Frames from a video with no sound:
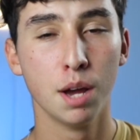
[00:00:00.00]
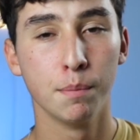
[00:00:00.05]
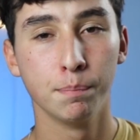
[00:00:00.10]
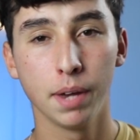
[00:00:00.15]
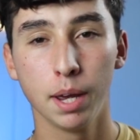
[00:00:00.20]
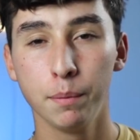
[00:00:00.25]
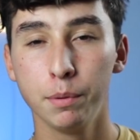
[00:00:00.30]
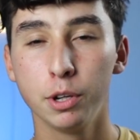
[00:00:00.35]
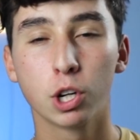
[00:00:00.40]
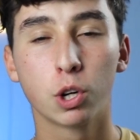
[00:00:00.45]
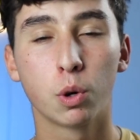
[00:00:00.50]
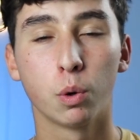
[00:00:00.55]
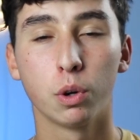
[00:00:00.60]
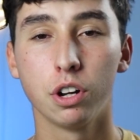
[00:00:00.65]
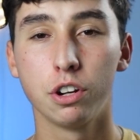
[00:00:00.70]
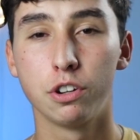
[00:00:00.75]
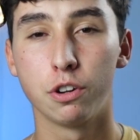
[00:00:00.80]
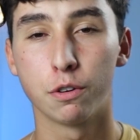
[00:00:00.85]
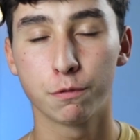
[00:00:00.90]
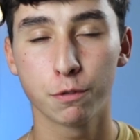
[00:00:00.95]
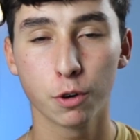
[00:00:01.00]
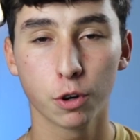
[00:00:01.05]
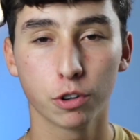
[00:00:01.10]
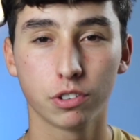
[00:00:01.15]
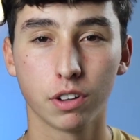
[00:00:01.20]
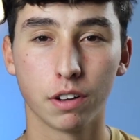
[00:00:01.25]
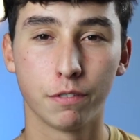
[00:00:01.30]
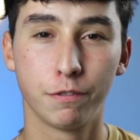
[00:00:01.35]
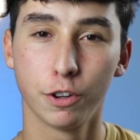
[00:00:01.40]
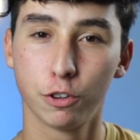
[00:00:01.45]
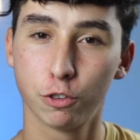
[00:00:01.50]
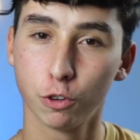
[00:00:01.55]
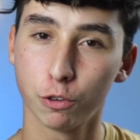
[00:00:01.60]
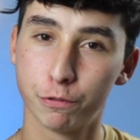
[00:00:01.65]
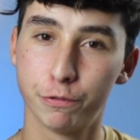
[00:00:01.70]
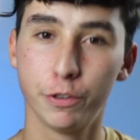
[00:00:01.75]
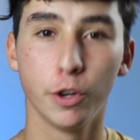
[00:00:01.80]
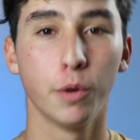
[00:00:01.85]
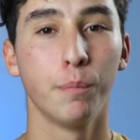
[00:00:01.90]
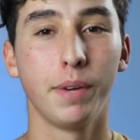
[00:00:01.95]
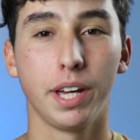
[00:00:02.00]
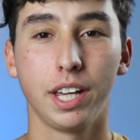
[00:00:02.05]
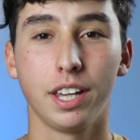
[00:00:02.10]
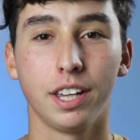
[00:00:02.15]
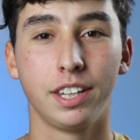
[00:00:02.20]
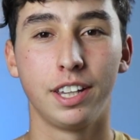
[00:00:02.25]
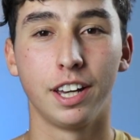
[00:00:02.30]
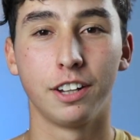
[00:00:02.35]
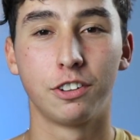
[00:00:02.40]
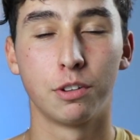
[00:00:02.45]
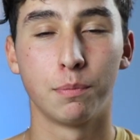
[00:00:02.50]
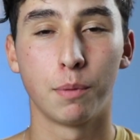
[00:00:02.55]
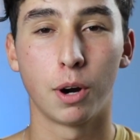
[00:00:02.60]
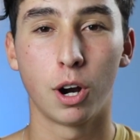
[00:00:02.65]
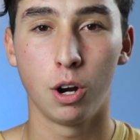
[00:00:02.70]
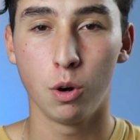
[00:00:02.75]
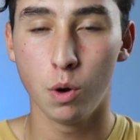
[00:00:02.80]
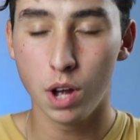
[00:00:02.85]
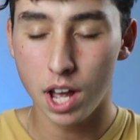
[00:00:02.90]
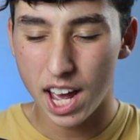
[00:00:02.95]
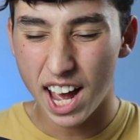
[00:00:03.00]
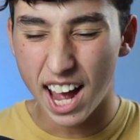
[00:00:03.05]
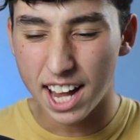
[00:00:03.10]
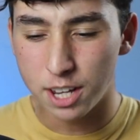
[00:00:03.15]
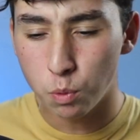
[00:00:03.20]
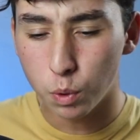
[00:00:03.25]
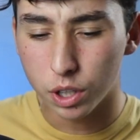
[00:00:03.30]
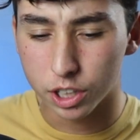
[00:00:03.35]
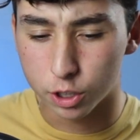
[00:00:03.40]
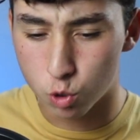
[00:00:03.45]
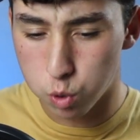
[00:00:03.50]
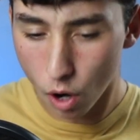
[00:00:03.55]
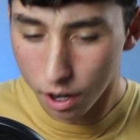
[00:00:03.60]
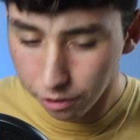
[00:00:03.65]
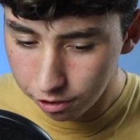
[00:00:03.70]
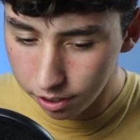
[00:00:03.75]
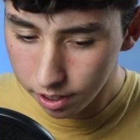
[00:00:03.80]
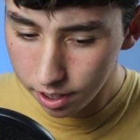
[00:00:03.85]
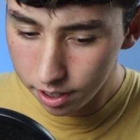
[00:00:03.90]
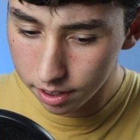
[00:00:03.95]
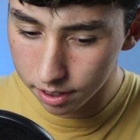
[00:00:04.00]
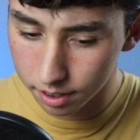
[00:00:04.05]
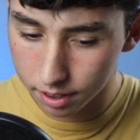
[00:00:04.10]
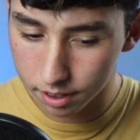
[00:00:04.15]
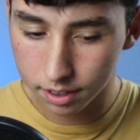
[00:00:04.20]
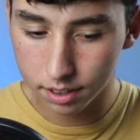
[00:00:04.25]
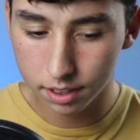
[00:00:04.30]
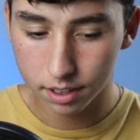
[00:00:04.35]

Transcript: Maybe you're going on your first official filmmaking gig tomorrow and you want to crush it.